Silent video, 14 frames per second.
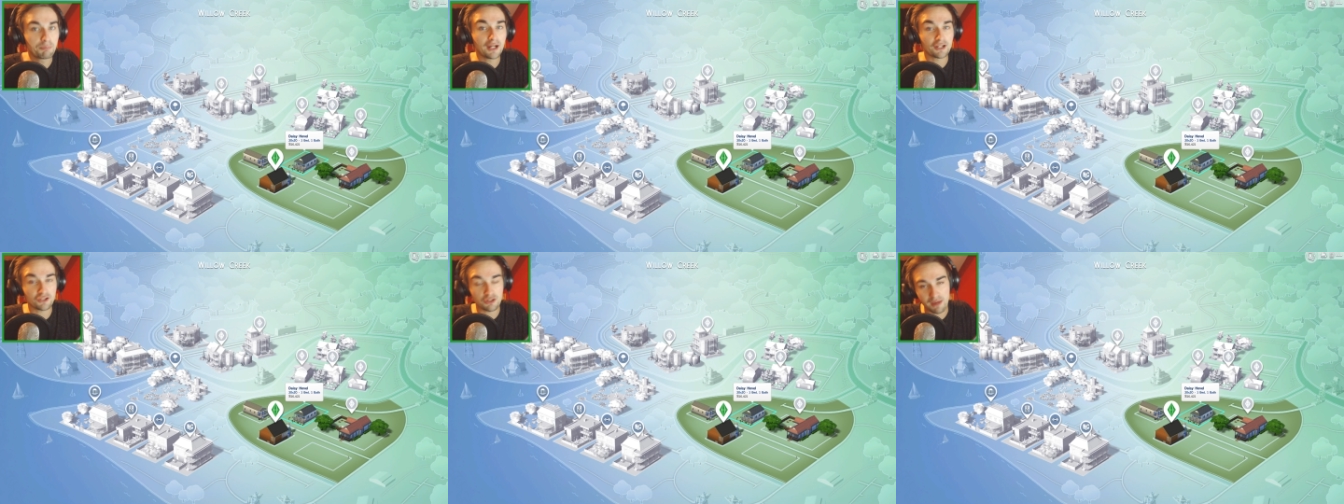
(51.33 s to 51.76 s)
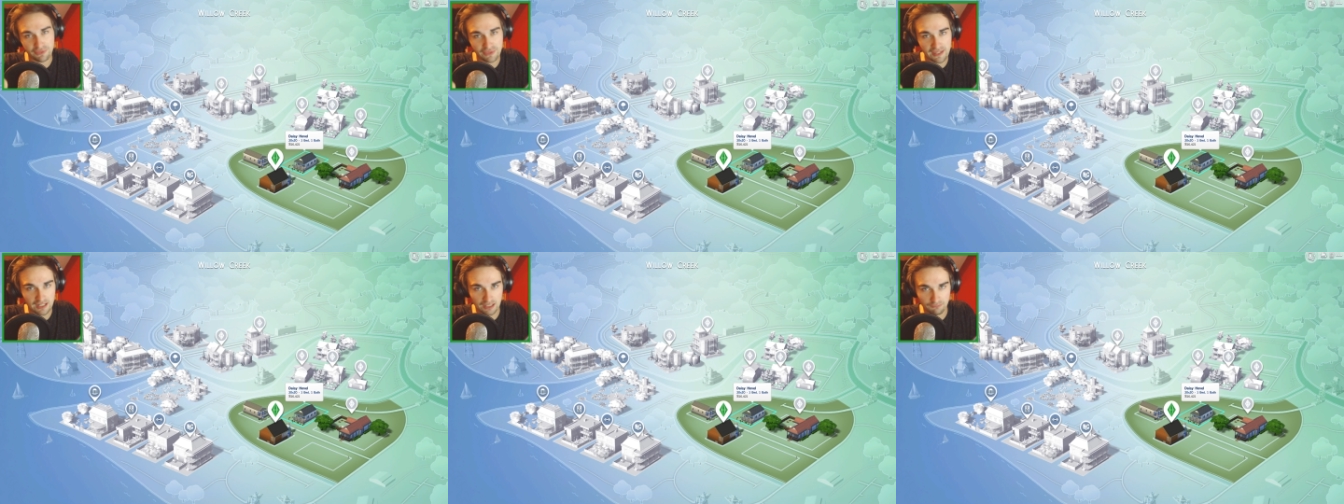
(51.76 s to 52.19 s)
But you may
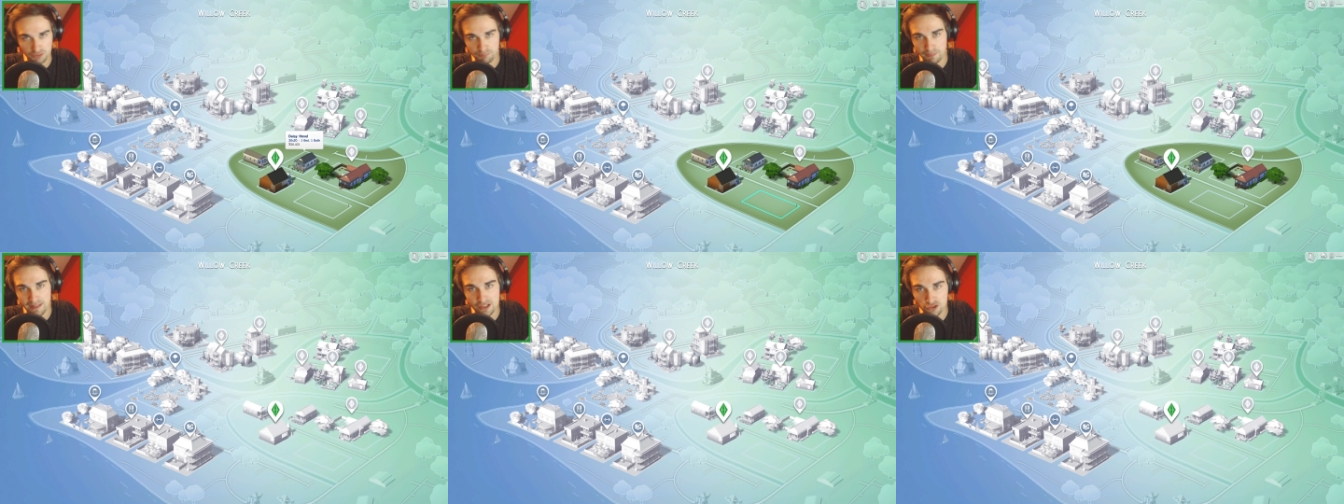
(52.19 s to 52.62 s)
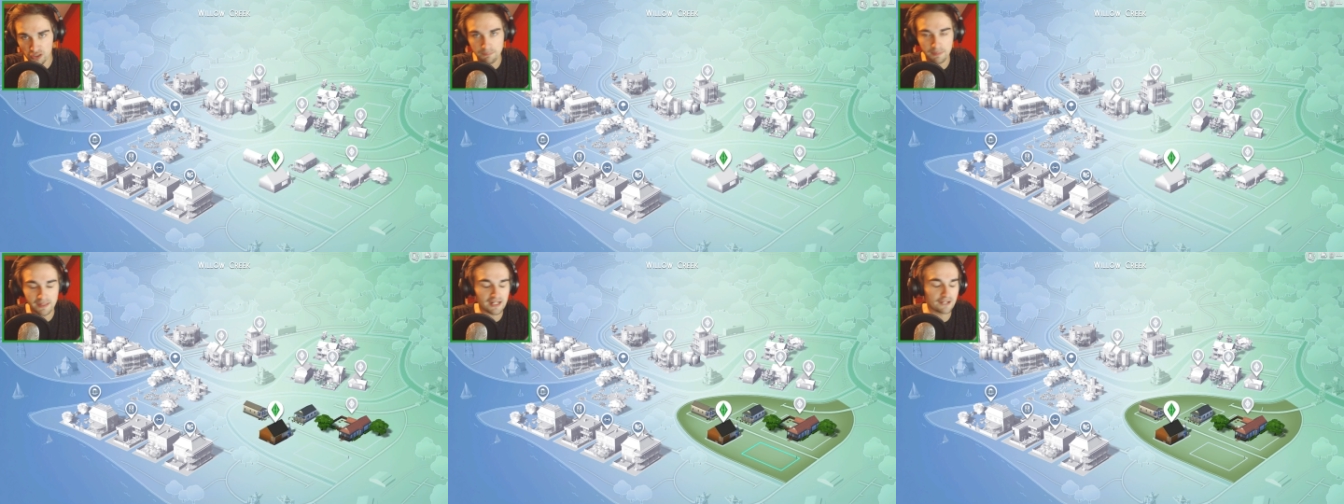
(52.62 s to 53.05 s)
think I'm just being
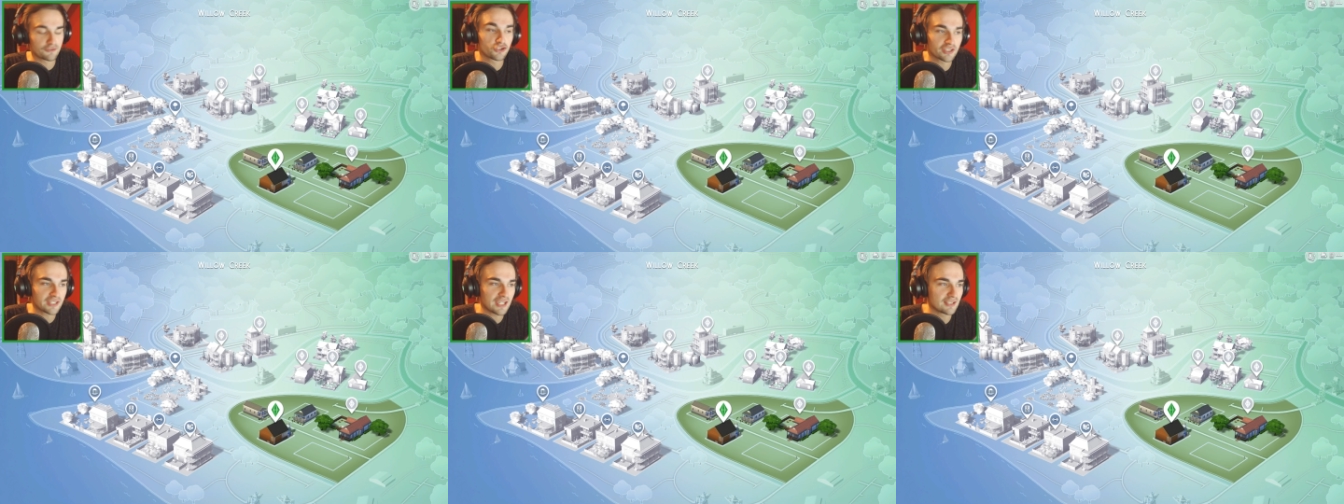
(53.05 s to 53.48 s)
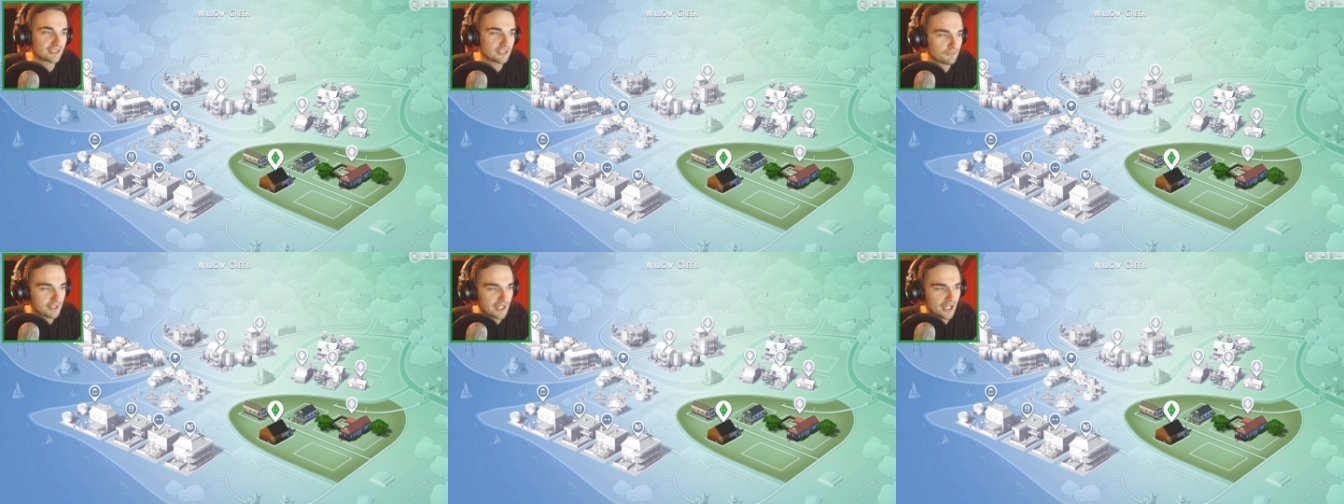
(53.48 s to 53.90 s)
creepy and I should just get a
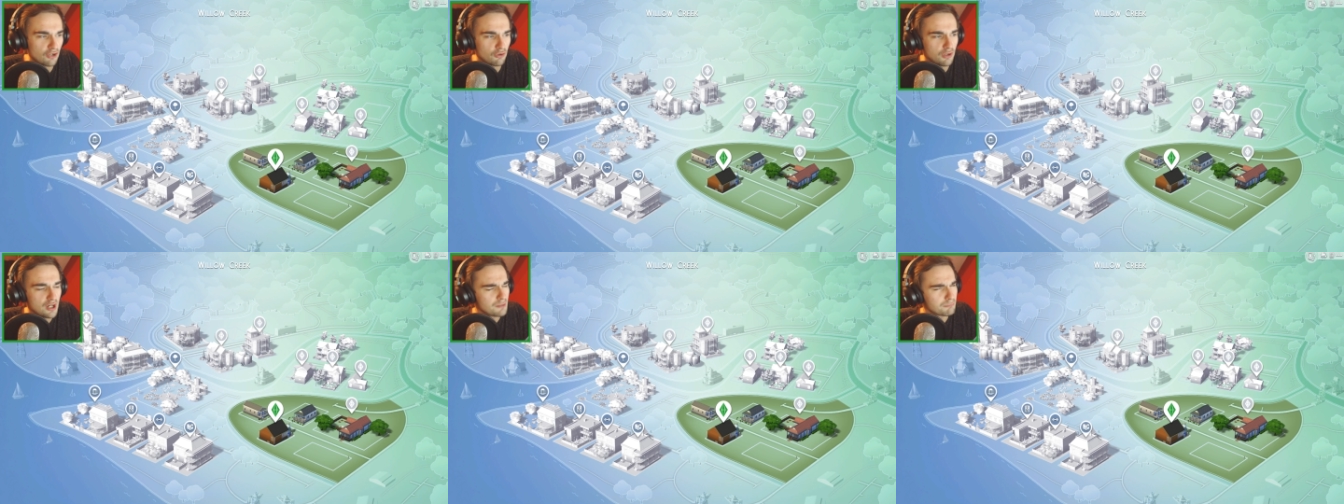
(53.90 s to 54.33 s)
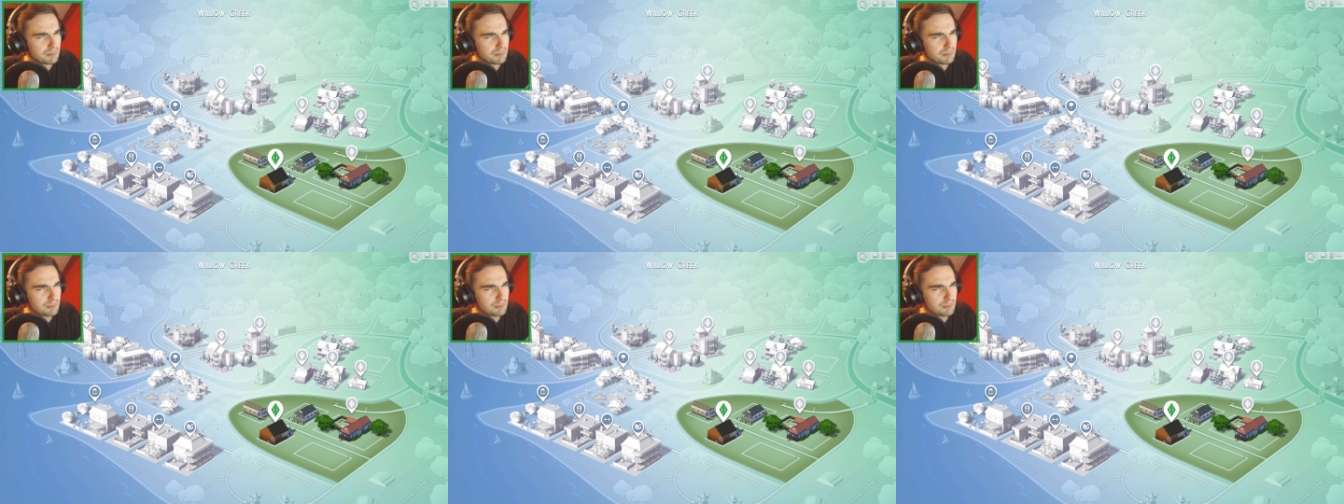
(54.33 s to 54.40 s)
different girl.